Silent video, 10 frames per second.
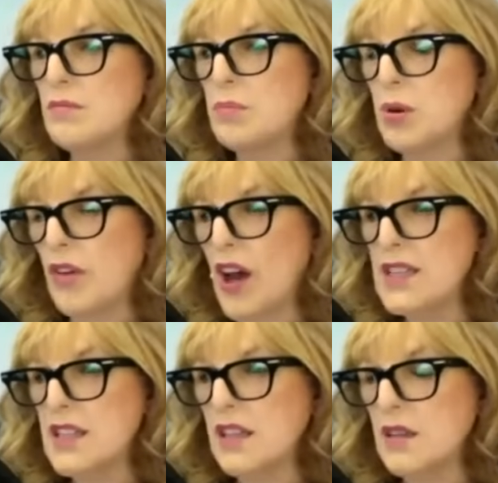
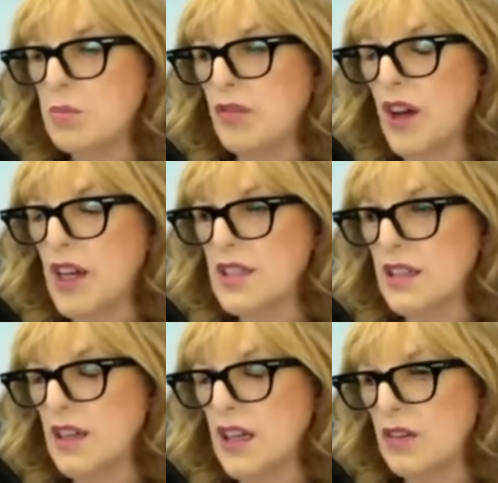providing
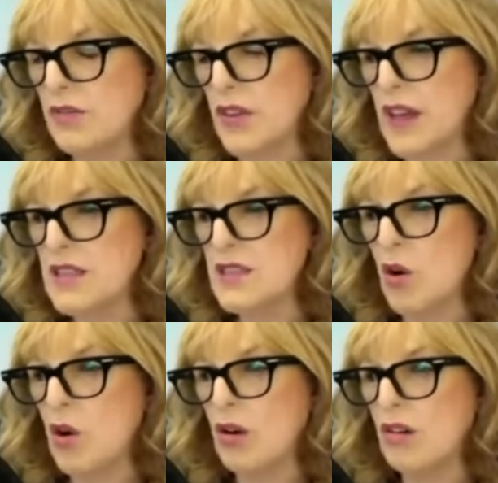for this,
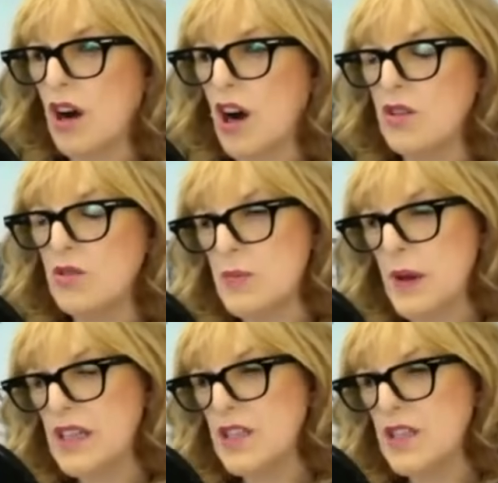or are you speaking